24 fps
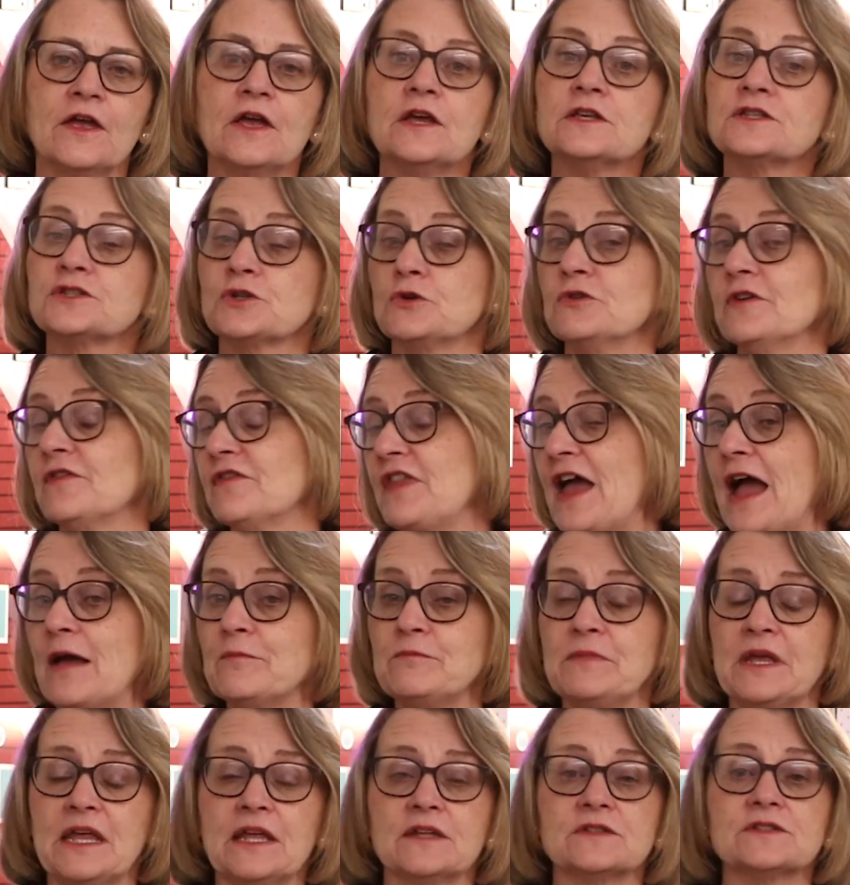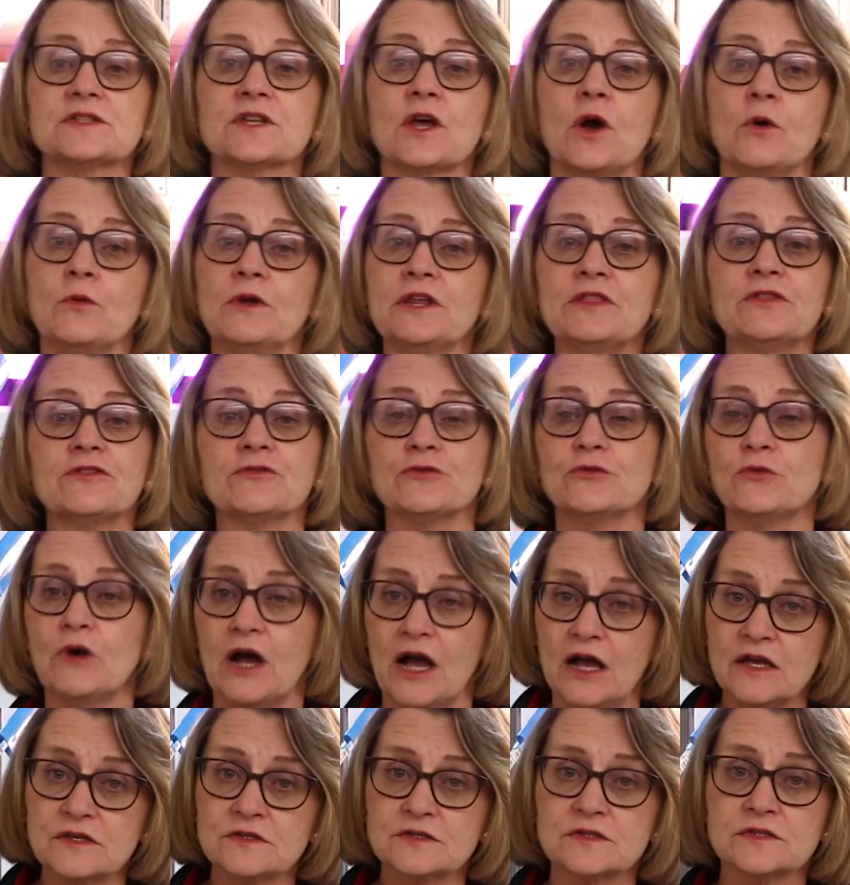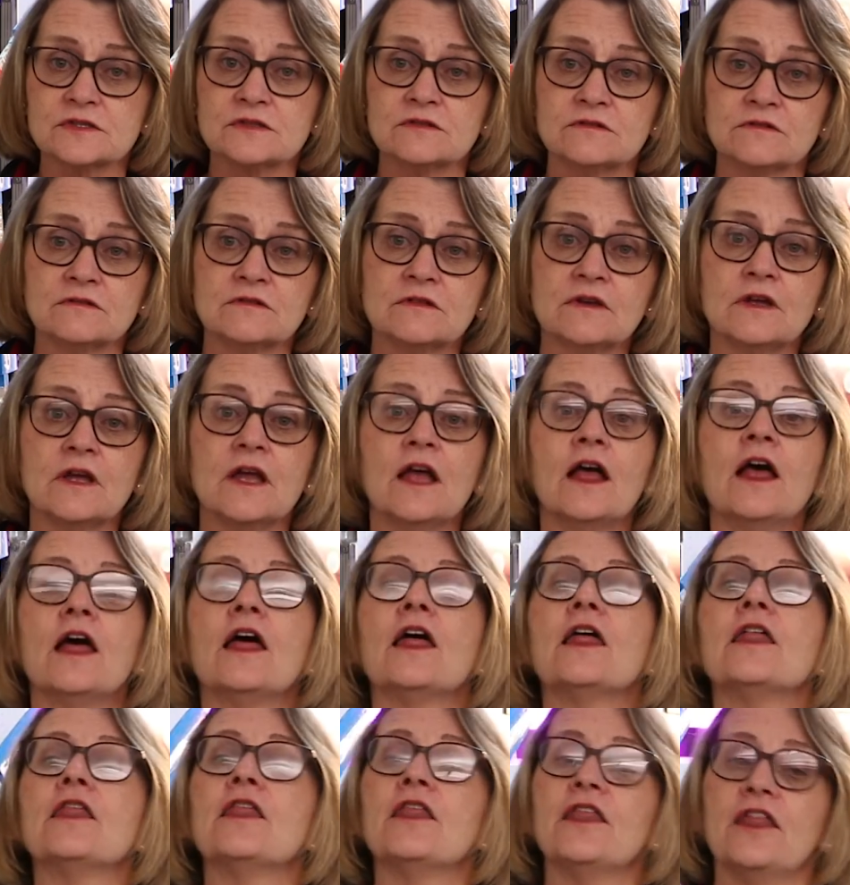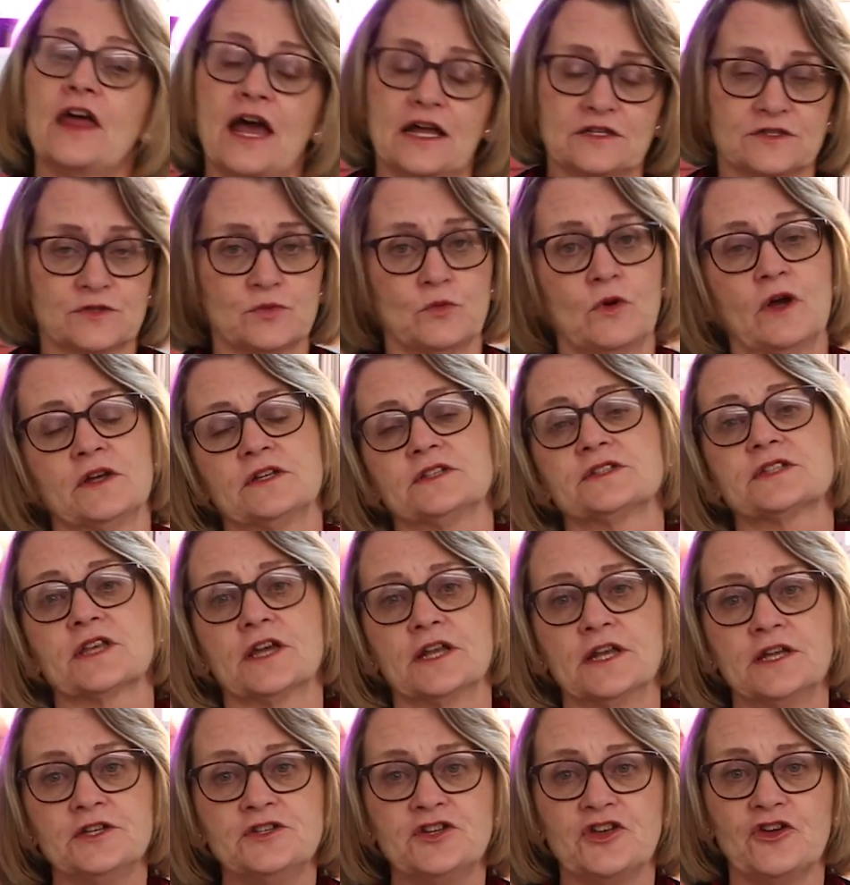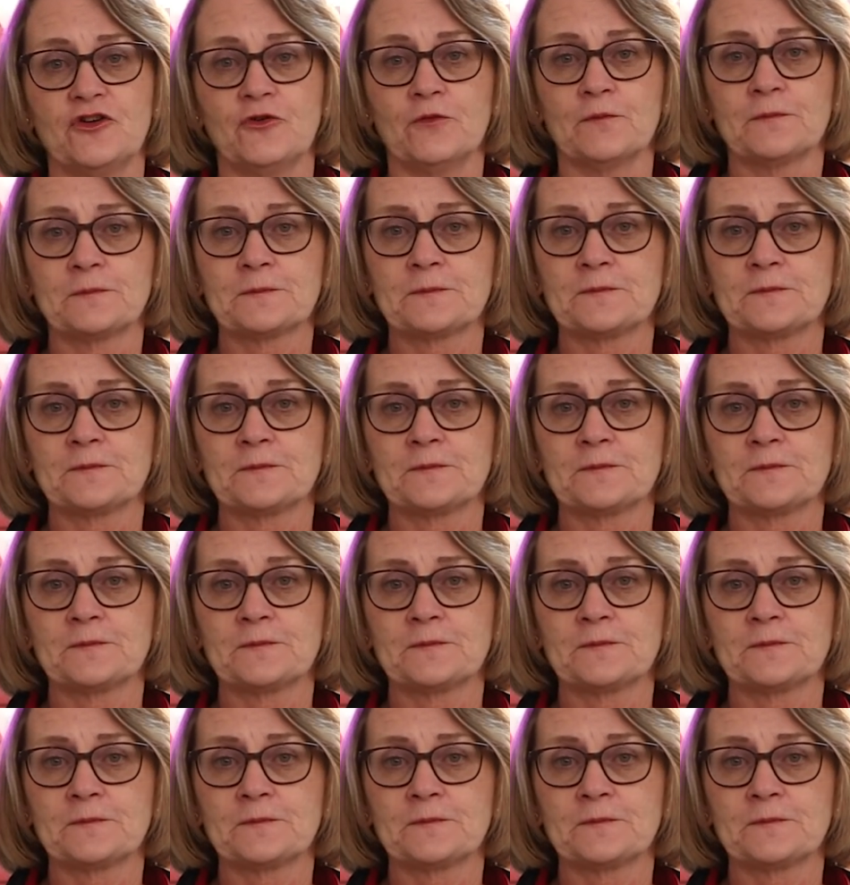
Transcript: So if that means going through us, that's what it's going to do.